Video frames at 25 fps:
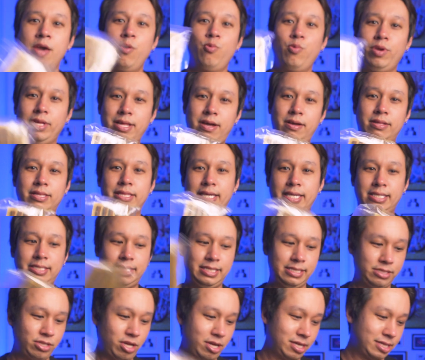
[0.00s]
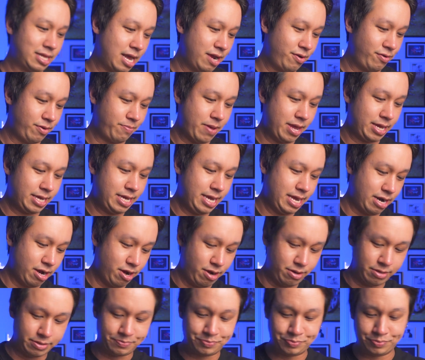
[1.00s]
Without this, it's not a tire repair kit at
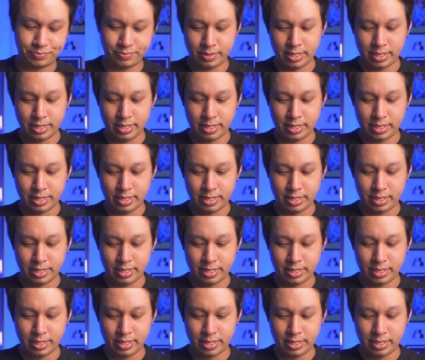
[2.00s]
all.